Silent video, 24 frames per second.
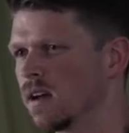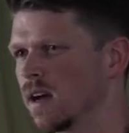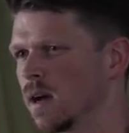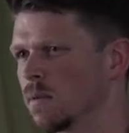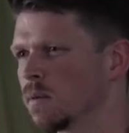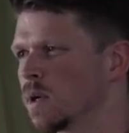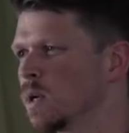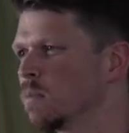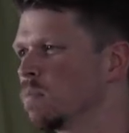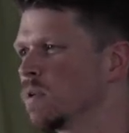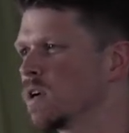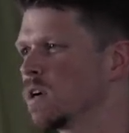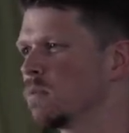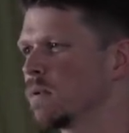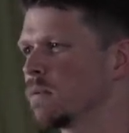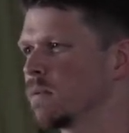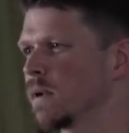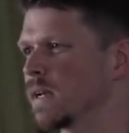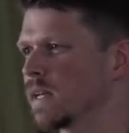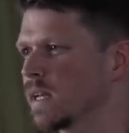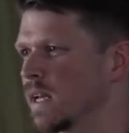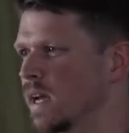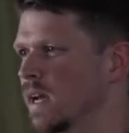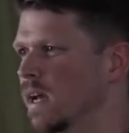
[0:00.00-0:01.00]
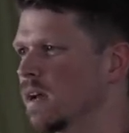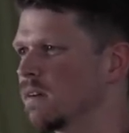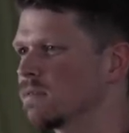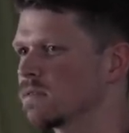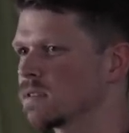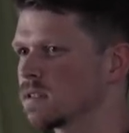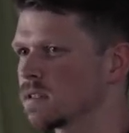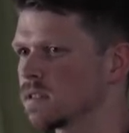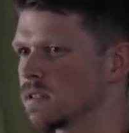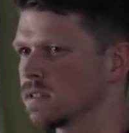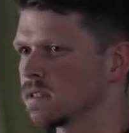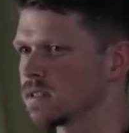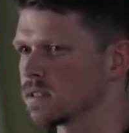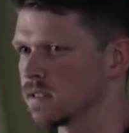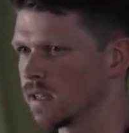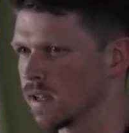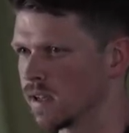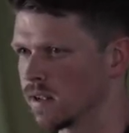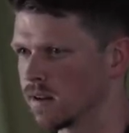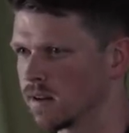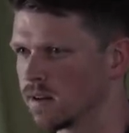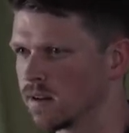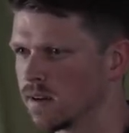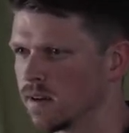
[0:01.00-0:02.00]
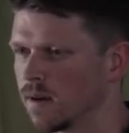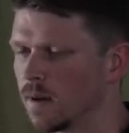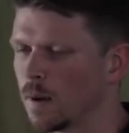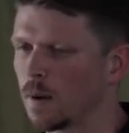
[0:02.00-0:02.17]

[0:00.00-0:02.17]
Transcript: I'm going to put them on my calves instead.